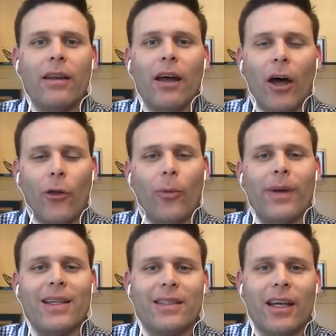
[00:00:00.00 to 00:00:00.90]
The other
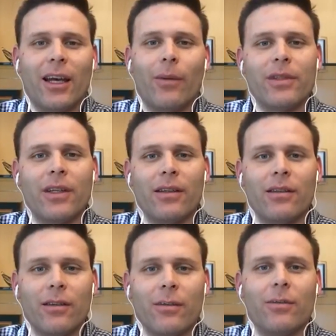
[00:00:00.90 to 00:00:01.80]
piece that comes
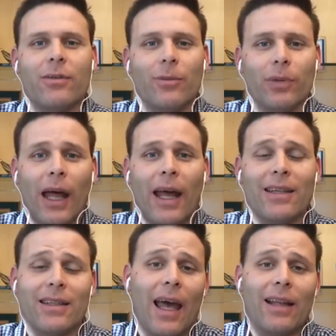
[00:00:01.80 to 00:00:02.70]
into play
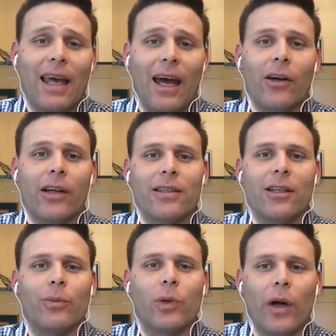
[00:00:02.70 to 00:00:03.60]
is a headcount, is an
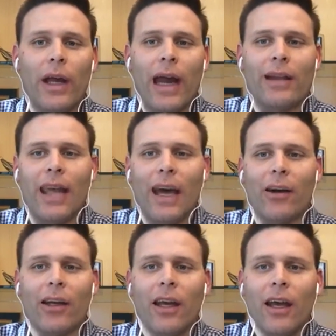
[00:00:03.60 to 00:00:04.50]
employee
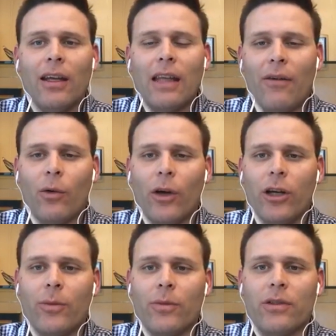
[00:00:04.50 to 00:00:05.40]
headcount. And David
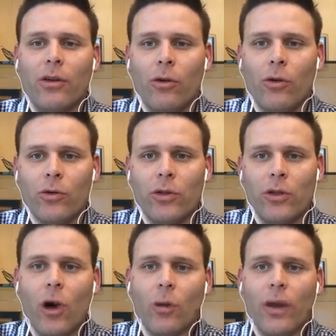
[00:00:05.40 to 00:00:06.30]
Williams, who's
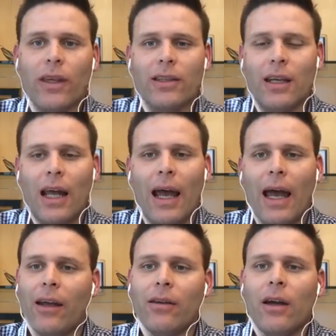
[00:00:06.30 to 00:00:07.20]
on with us today,
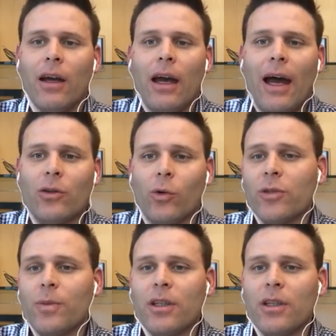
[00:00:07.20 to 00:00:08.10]
has a
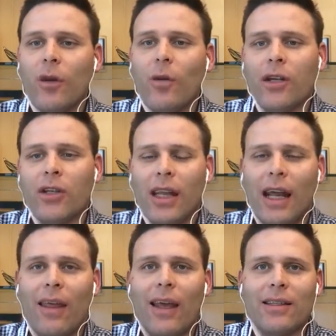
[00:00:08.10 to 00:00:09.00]
real specific question
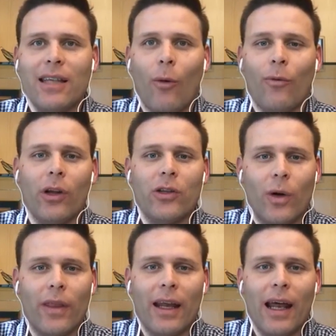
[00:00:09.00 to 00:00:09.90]
that I think is helpful.
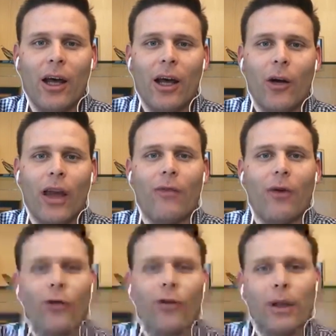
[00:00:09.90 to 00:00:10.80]
It's one that I know that
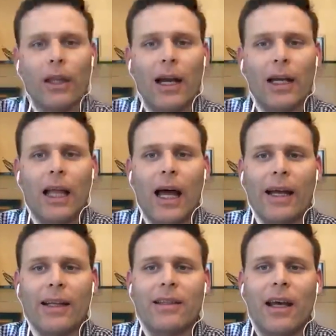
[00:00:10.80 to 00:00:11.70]
I've heard from a lot of
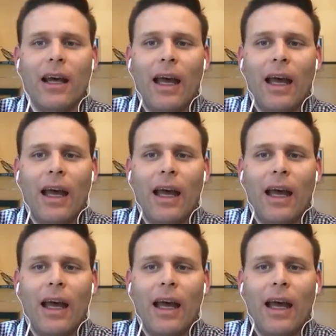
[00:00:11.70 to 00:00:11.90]
clients.